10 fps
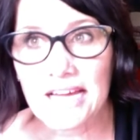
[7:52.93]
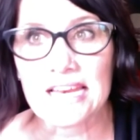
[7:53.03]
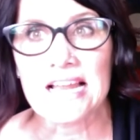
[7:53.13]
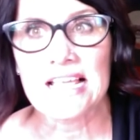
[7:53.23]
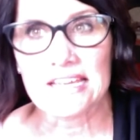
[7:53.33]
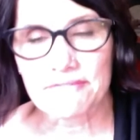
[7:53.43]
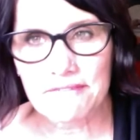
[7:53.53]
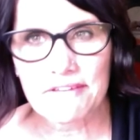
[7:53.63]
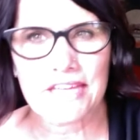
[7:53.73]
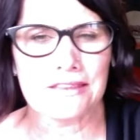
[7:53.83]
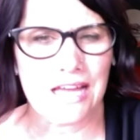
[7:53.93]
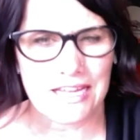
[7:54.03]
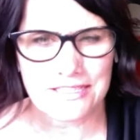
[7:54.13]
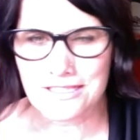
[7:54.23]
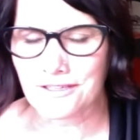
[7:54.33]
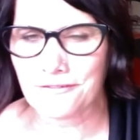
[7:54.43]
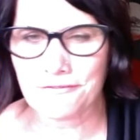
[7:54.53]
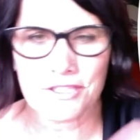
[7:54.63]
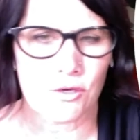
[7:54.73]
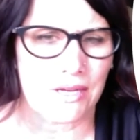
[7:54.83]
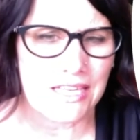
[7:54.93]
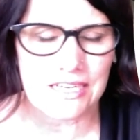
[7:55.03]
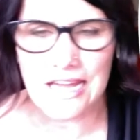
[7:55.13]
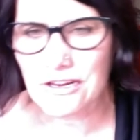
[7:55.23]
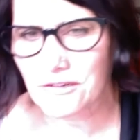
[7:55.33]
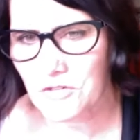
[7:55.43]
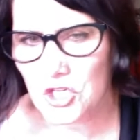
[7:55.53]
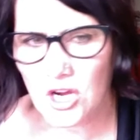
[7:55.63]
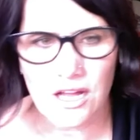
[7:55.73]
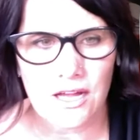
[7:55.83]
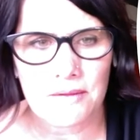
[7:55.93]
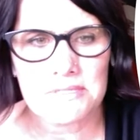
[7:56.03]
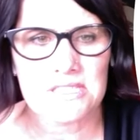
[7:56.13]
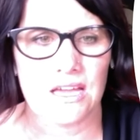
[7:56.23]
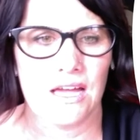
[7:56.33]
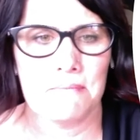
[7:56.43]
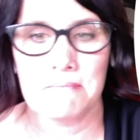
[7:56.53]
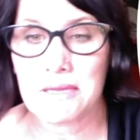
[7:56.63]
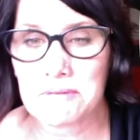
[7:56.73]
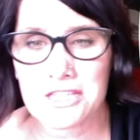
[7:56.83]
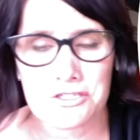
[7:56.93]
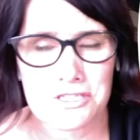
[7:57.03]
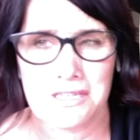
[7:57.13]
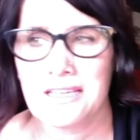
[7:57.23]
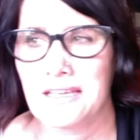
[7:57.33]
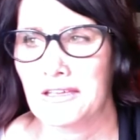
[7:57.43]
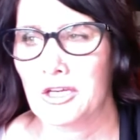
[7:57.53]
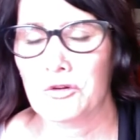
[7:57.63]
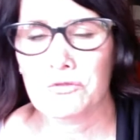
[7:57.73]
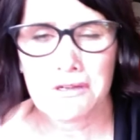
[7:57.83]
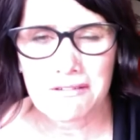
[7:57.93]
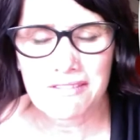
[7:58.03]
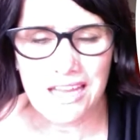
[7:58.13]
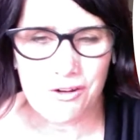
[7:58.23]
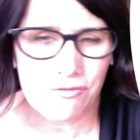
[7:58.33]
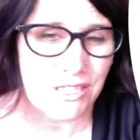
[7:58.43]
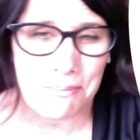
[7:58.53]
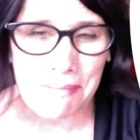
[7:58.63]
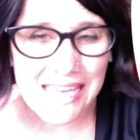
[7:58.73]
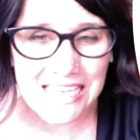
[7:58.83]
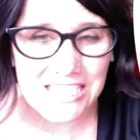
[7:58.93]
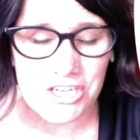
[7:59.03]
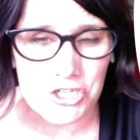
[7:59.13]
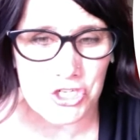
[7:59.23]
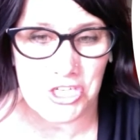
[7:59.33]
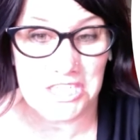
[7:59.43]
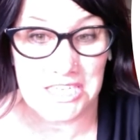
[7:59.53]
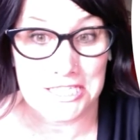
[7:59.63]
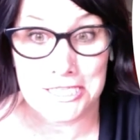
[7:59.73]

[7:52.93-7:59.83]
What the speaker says: But if they've had lots of in and out of jobs, maybe there's they aren't really paying attention